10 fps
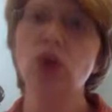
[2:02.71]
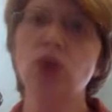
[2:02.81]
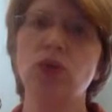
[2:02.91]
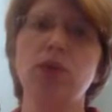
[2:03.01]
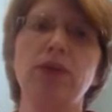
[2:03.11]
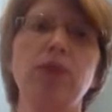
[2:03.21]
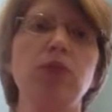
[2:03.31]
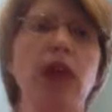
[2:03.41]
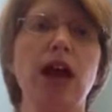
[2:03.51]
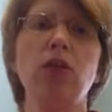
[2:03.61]

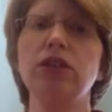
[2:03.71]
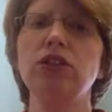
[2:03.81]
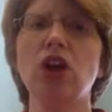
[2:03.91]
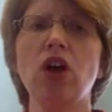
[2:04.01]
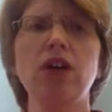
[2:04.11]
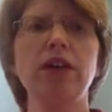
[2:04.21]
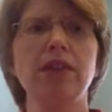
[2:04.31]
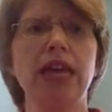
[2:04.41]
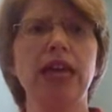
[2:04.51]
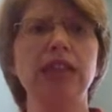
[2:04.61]
Remember how we saw him
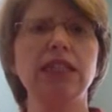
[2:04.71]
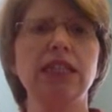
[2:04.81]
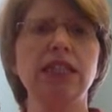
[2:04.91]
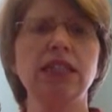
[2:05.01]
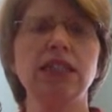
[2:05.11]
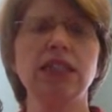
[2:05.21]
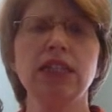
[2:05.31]
in Exodus?